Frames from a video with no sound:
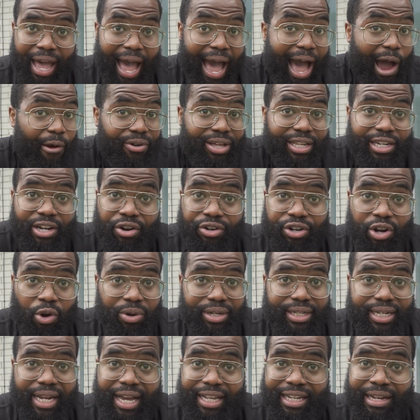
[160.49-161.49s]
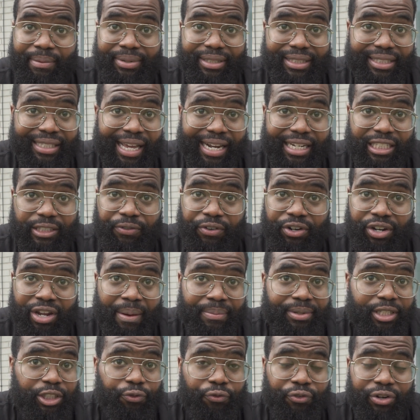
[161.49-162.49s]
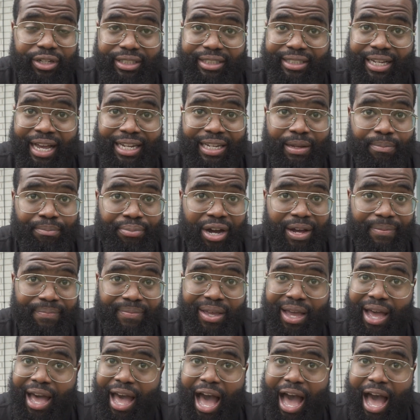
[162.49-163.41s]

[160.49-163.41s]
I really don't know what the hell I'm gonna say in this video. I'm just freestyling, but